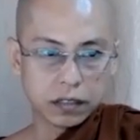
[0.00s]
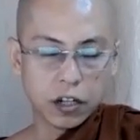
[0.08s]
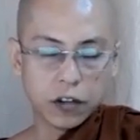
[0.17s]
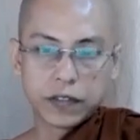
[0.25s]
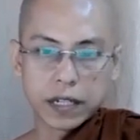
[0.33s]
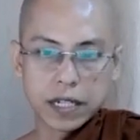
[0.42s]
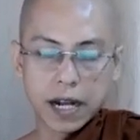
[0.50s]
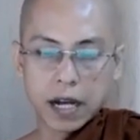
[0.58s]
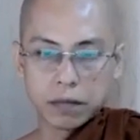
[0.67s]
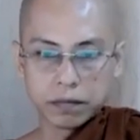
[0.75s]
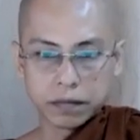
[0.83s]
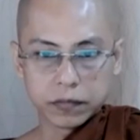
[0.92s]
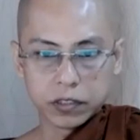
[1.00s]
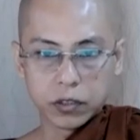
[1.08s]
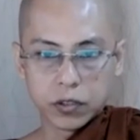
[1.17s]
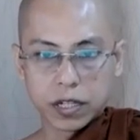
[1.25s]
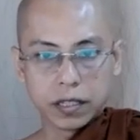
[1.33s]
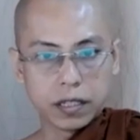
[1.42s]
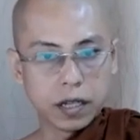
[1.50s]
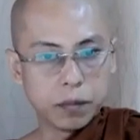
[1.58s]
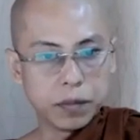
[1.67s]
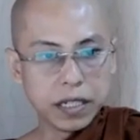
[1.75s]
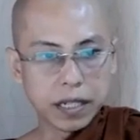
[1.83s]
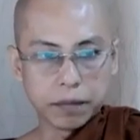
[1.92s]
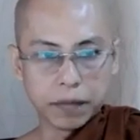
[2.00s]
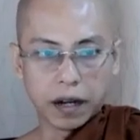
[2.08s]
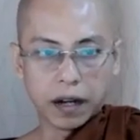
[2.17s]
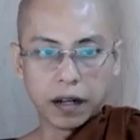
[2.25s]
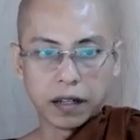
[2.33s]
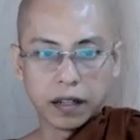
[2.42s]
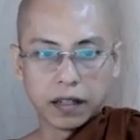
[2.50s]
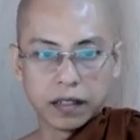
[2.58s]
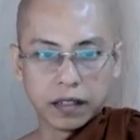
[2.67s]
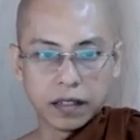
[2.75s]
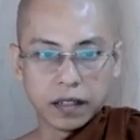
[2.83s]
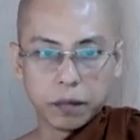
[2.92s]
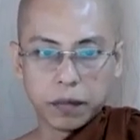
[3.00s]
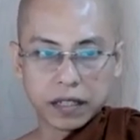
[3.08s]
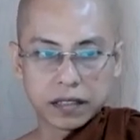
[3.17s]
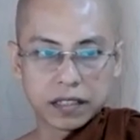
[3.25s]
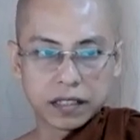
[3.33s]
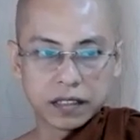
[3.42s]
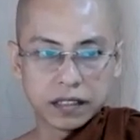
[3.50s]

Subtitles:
of the term used in the Abhidhamma, but